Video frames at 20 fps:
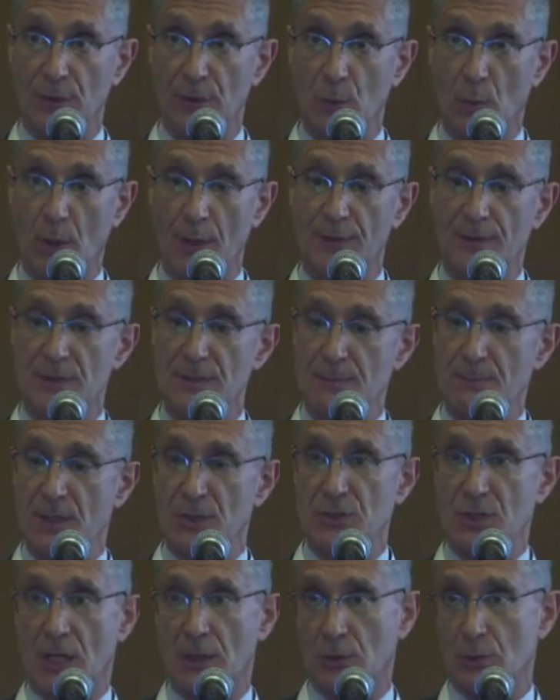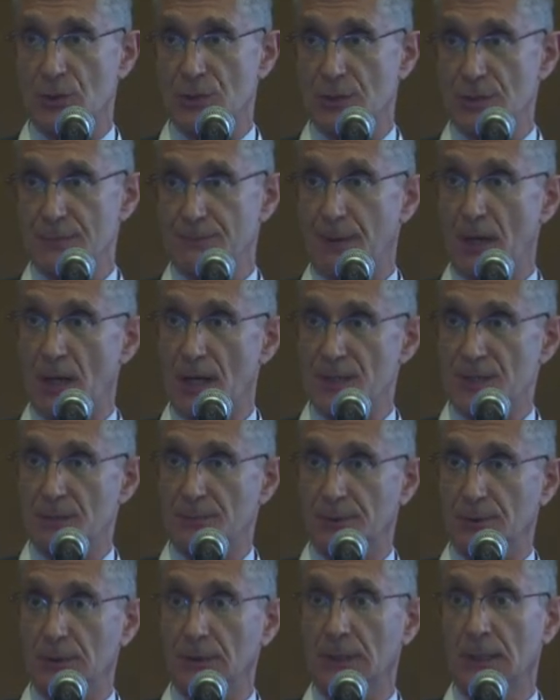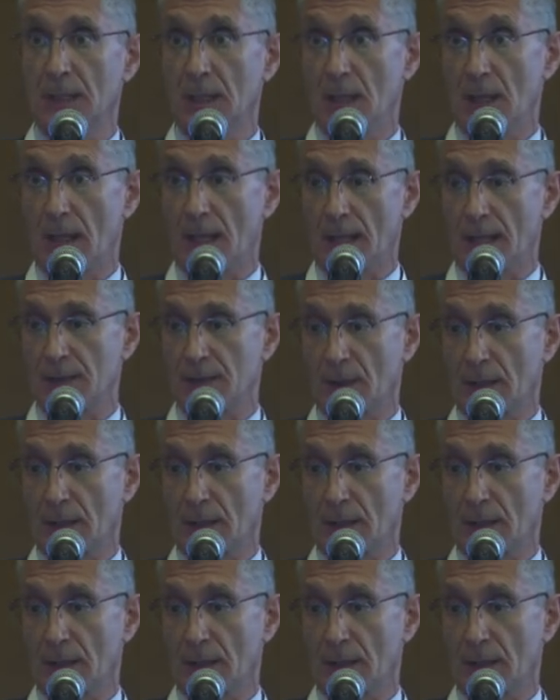You want as much energy as possible, and